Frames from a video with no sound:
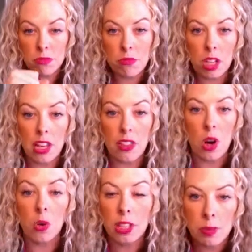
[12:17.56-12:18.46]
And the
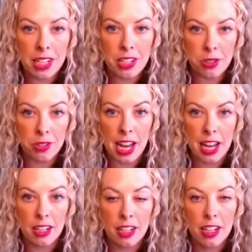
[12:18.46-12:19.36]
only way to do
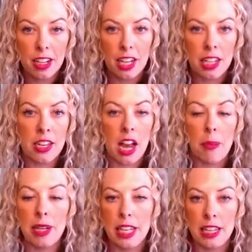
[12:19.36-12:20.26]
that is not
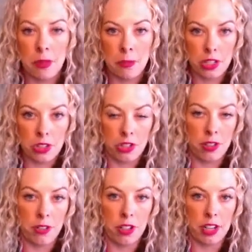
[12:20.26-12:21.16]
by taking pictures
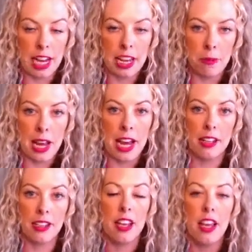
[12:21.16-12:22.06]
of your handbags